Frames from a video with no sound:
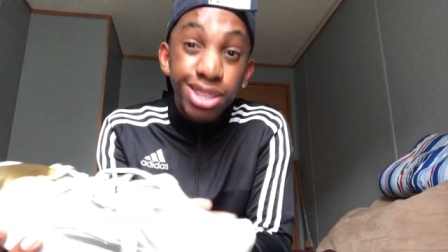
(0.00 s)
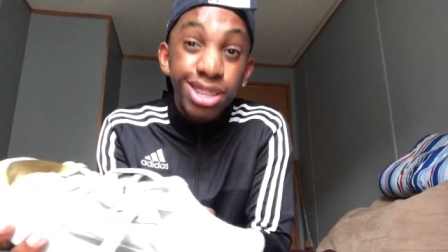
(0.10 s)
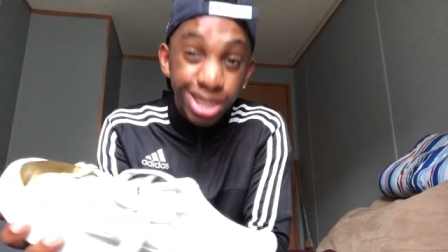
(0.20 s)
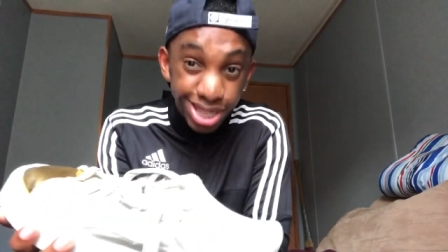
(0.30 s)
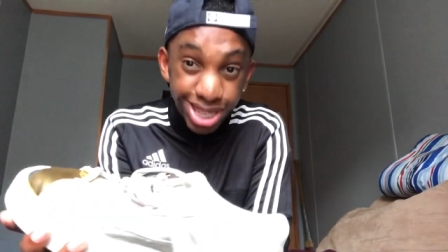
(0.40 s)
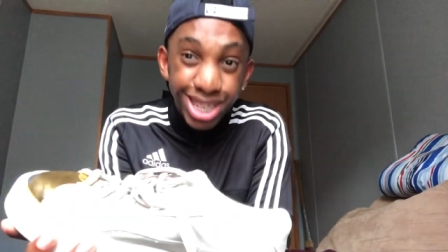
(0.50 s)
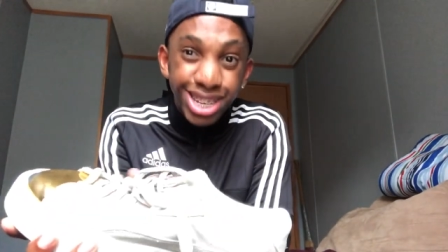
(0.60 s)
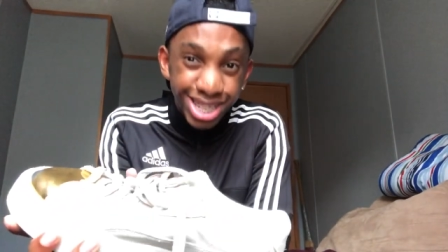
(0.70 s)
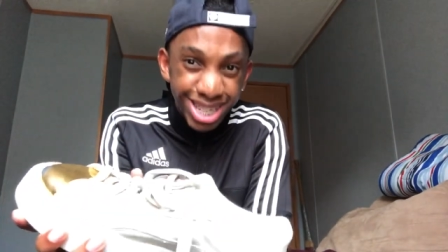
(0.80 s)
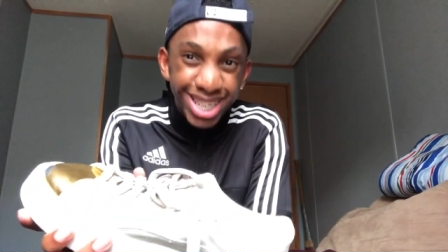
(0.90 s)
Uh, yeah,
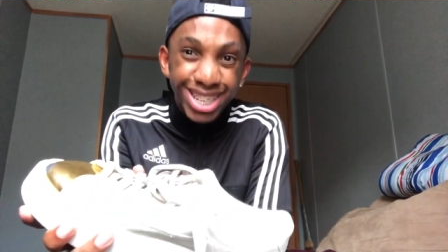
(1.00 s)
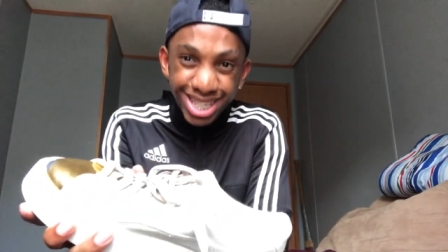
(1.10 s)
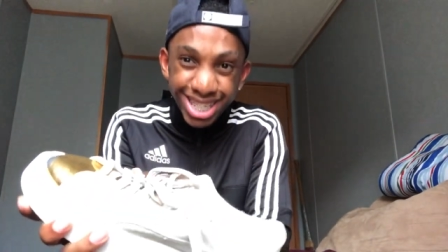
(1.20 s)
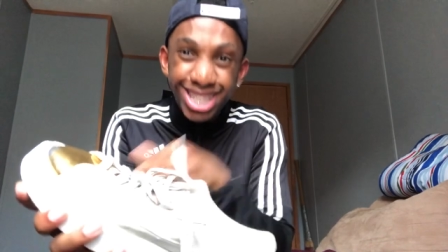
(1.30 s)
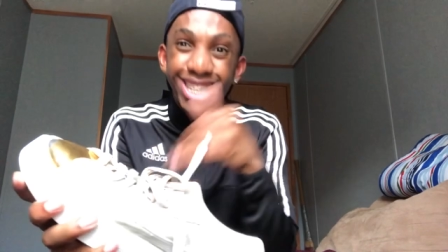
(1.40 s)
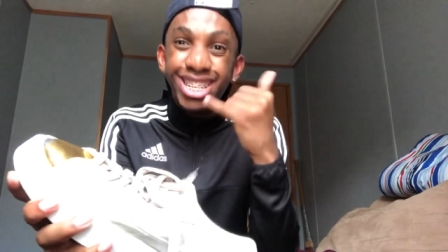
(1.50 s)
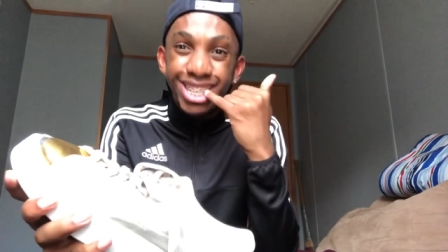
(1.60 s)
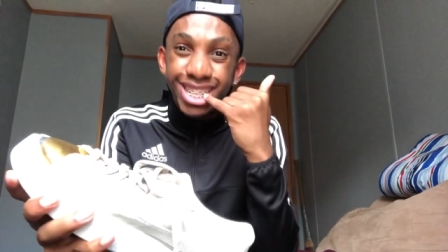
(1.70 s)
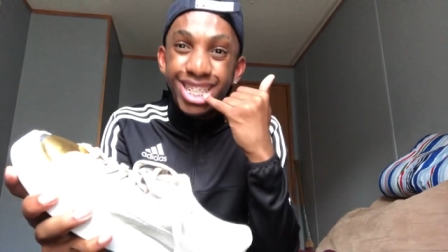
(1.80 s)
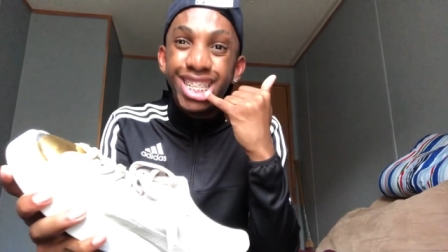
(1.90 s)
yeah, he
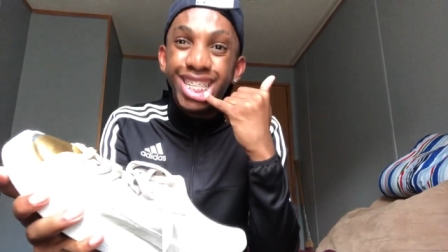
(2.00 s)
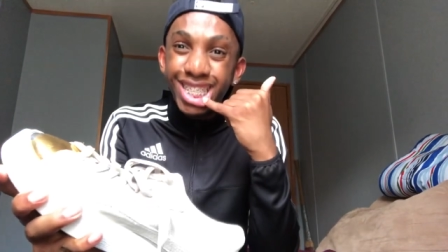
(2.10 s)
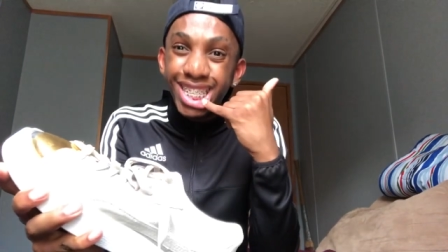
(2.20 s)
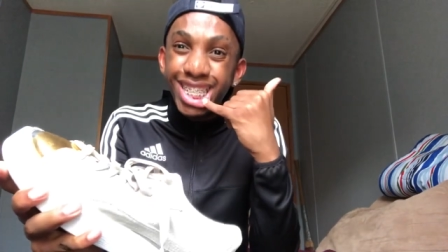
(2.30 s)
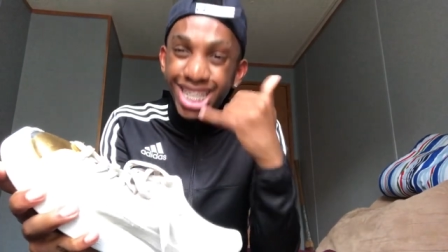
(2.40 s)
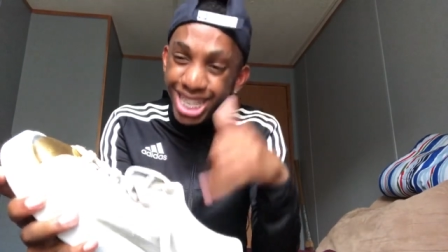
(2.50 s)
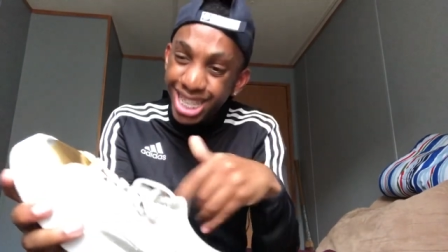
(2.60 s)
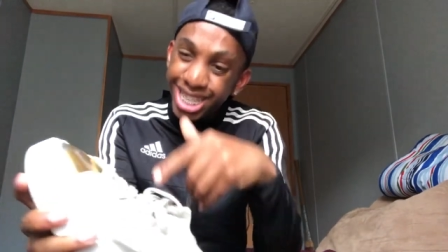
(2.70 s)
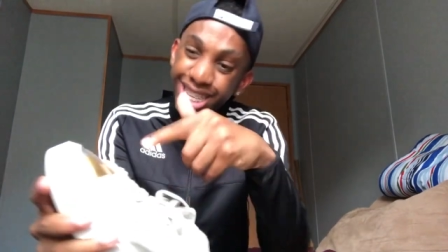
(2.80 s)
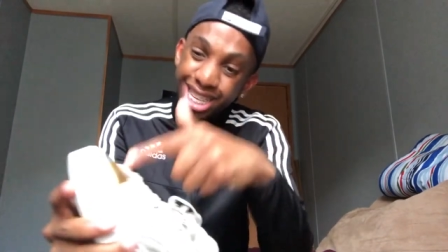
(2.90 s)
did. Yeah, he
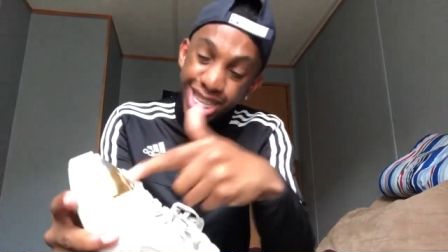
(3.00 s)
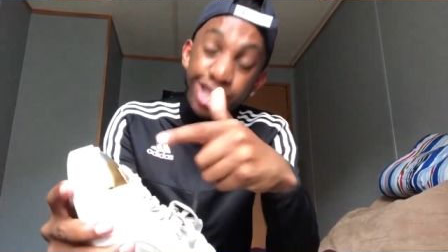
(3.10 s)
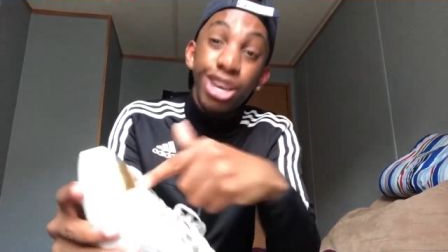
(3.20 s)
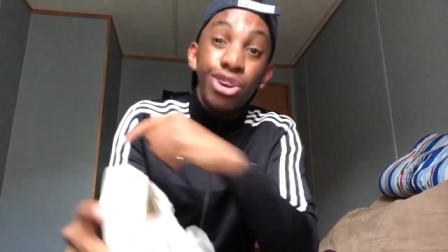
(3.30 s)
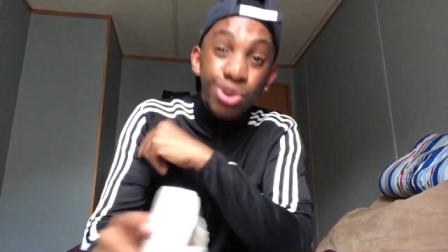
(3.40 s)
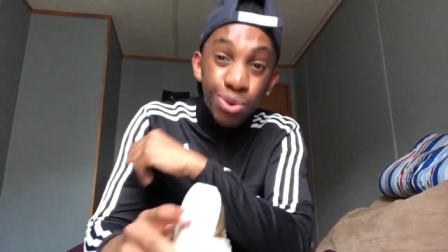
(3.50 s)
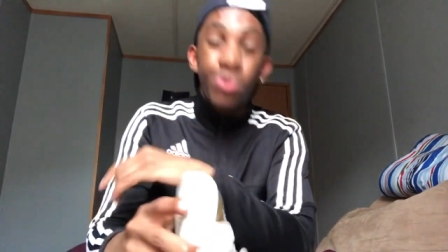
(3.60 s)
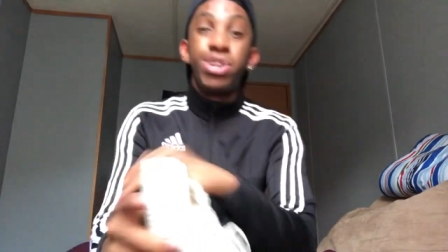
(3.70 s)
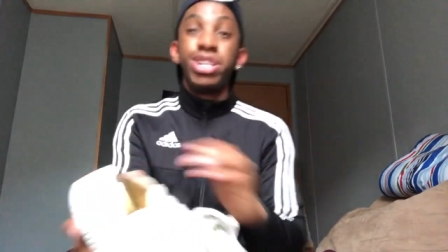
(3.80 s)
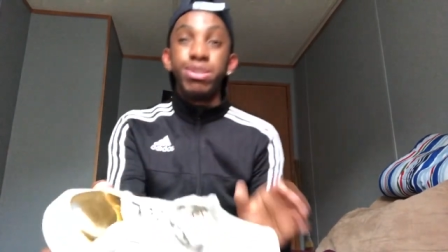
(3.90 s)
did the
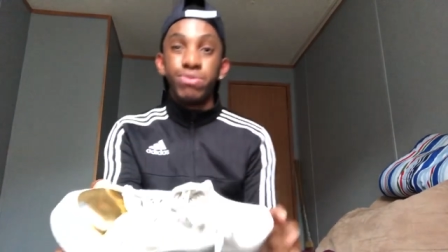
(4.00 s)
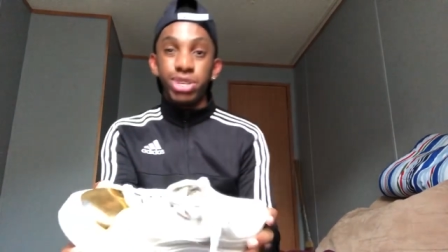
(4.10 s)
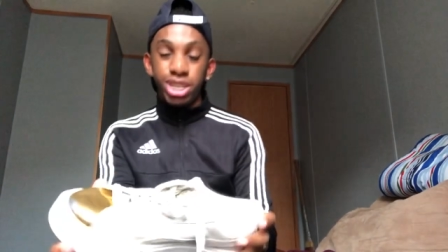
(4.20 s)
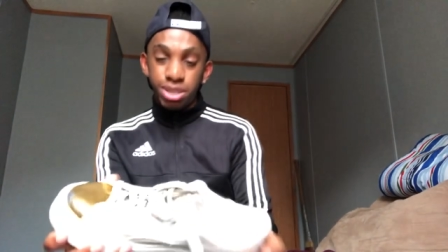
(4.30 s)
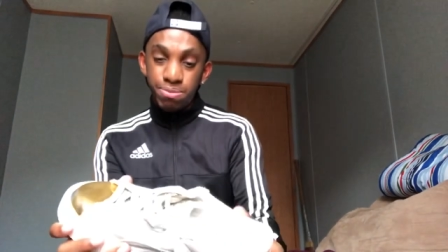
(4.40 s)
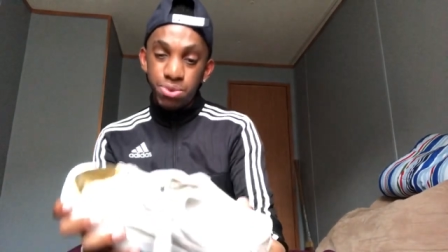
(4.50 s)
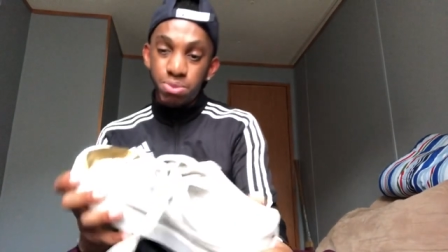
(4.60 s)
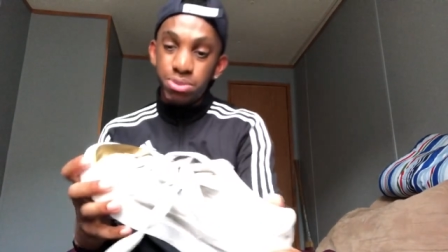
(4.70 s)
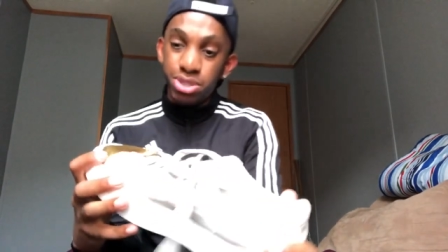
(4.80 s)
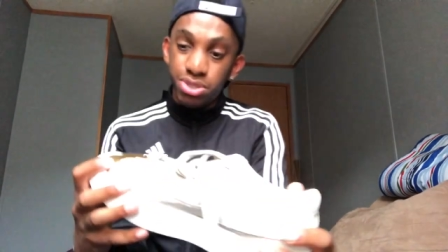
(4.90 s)
cream Rihanna
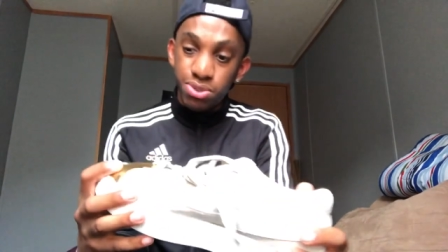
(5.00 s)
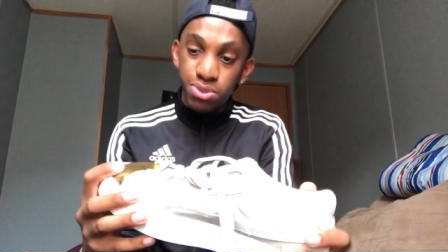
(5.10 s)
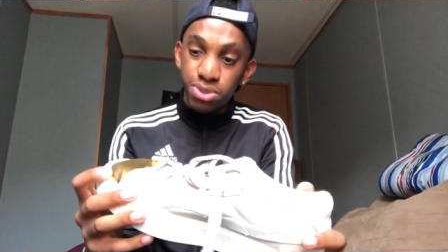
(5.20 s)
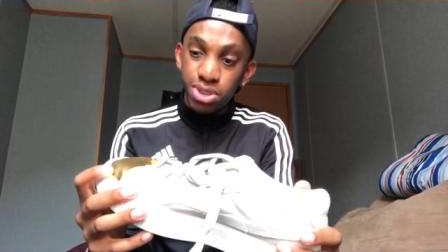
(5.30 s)
Pumas, dude.